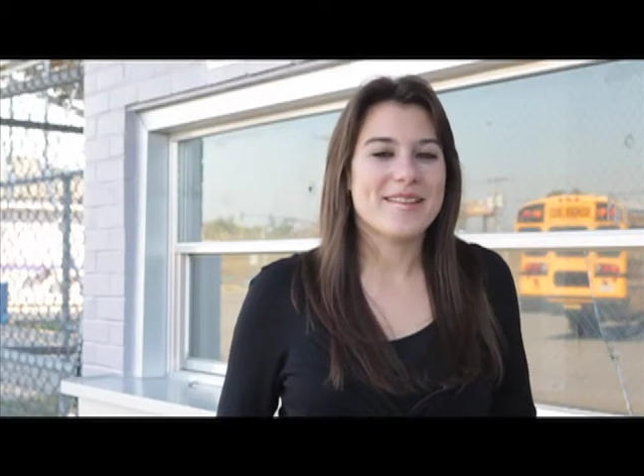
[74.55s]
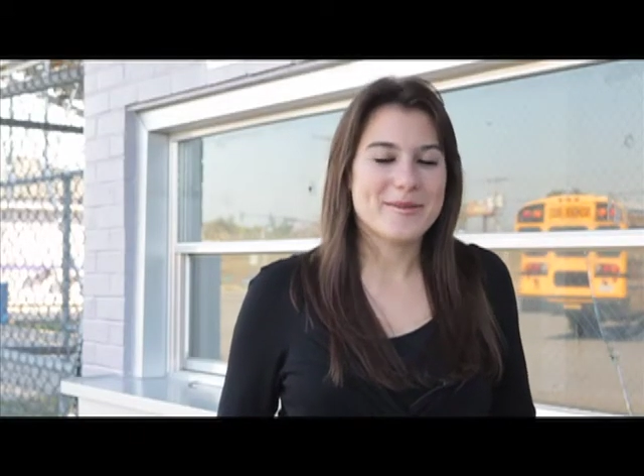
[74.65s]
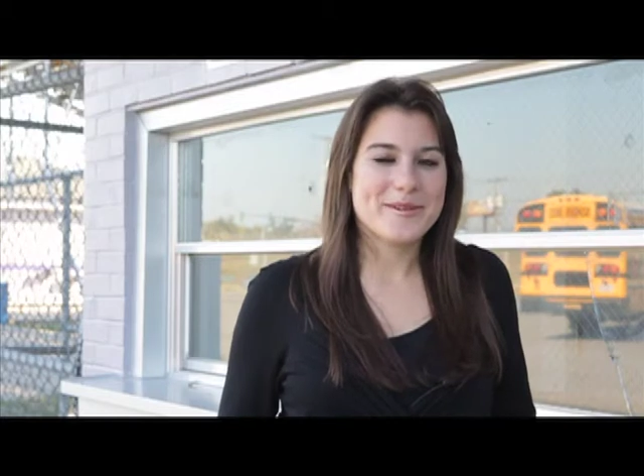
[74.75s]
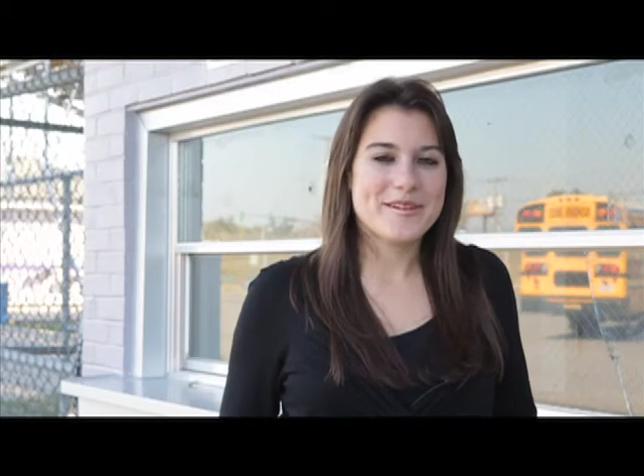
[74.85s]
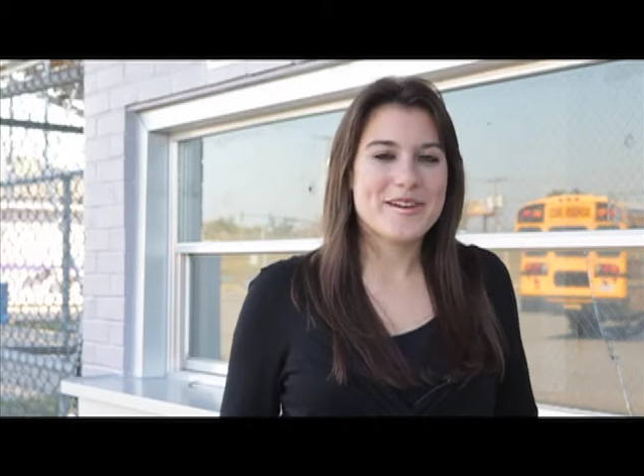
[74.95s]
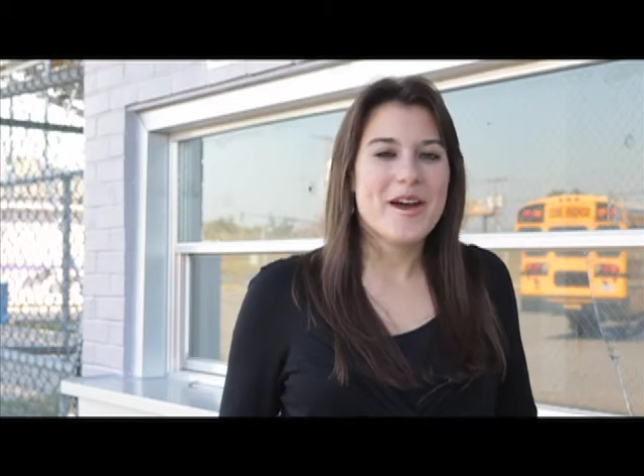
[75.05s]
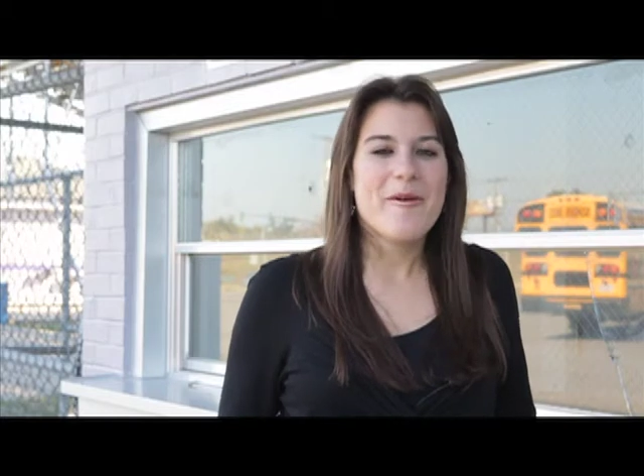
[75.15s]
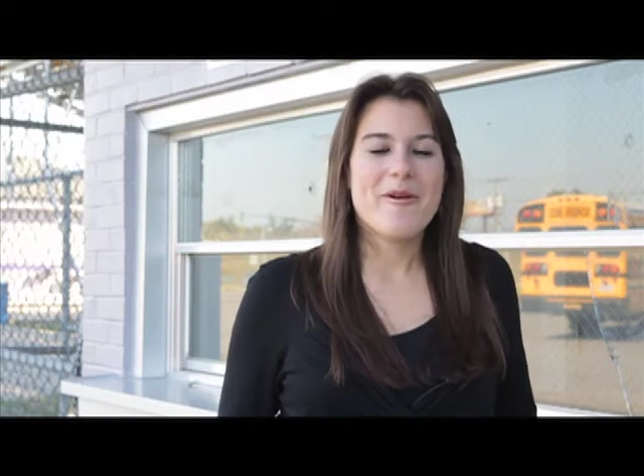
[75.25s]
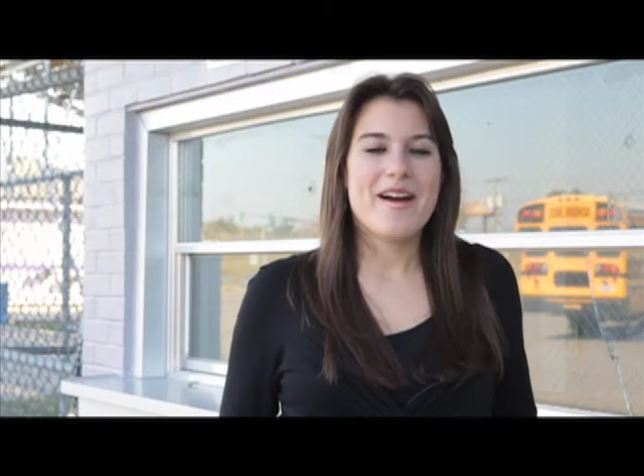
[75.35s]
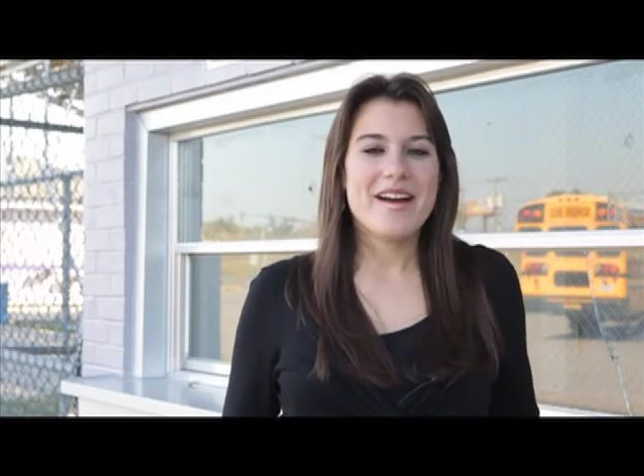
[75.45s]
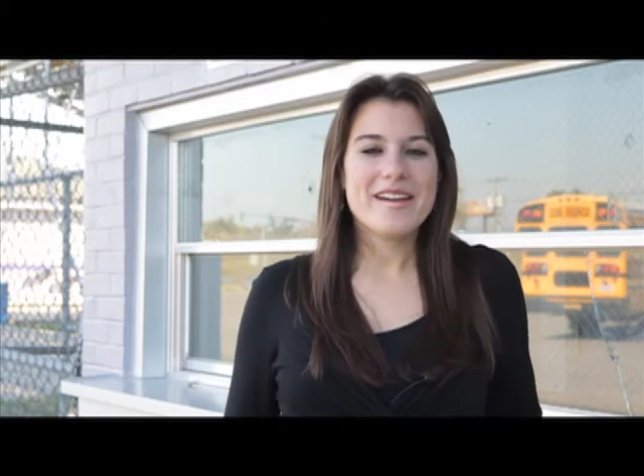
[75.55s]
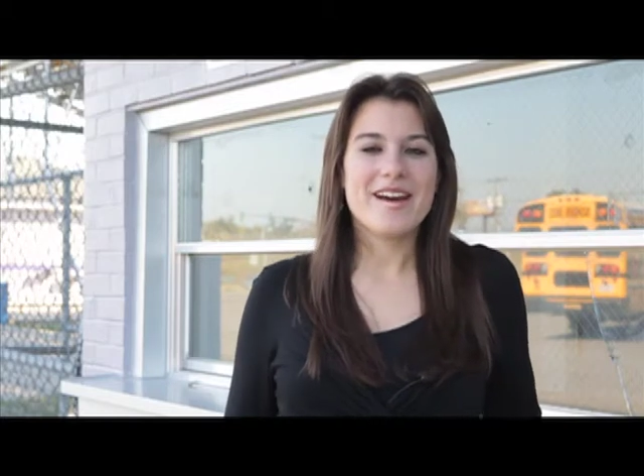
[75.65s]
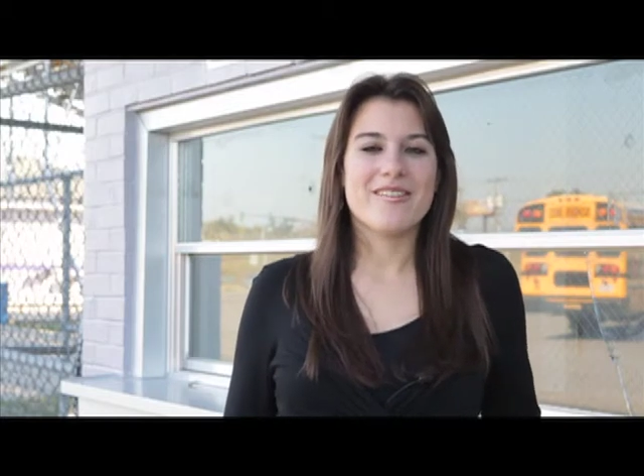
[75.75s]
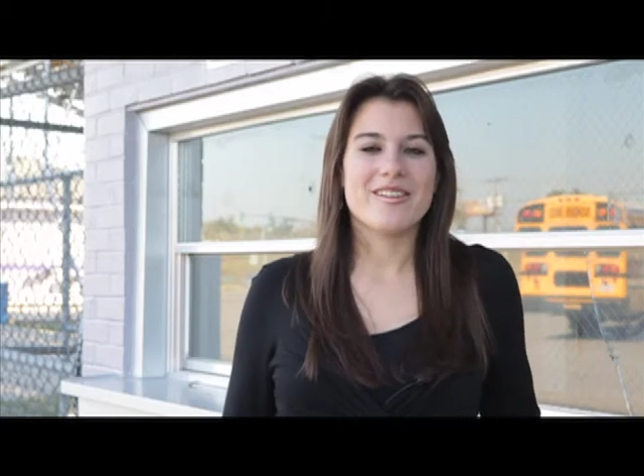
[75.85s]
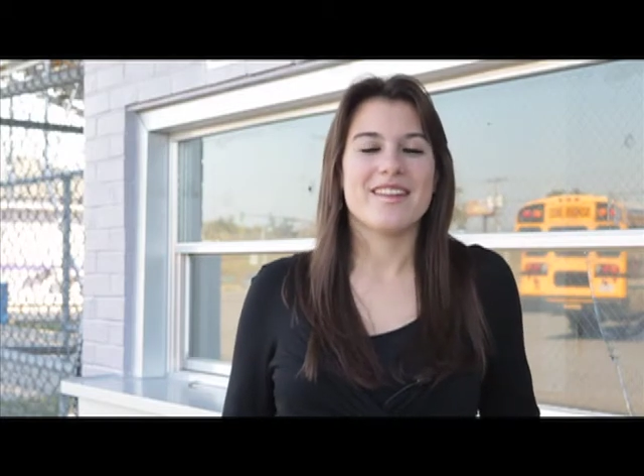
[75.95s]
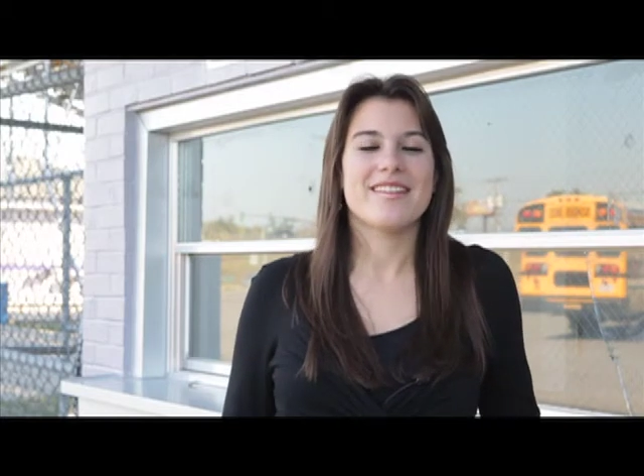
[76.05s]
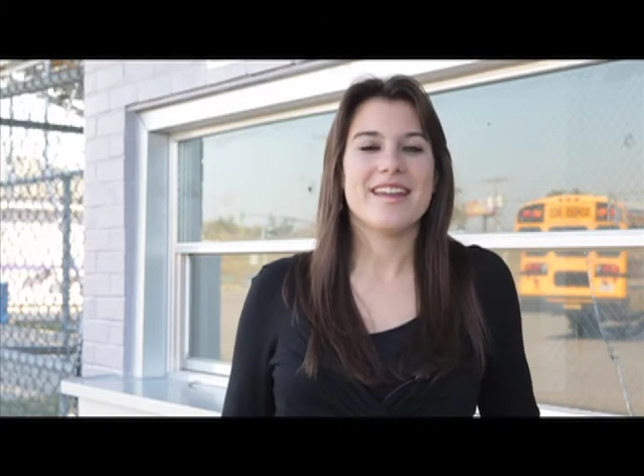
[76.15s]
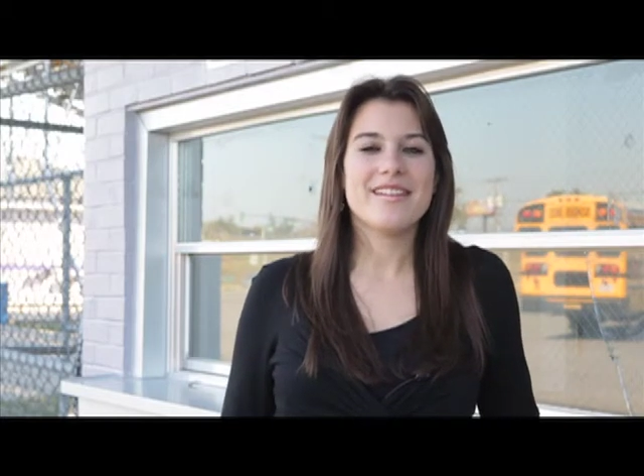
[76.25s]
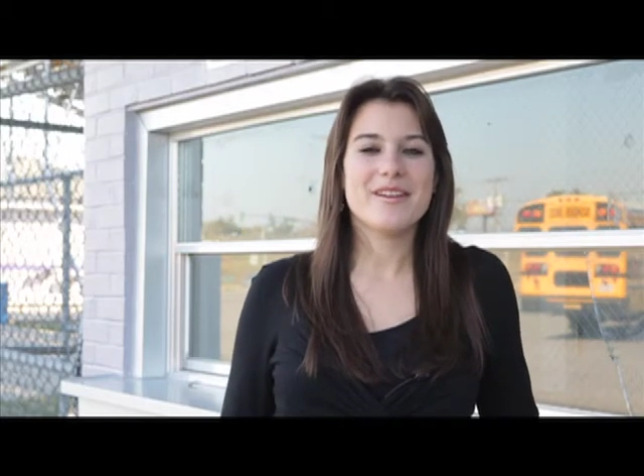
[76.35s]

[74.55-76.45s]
School, where I covered the St.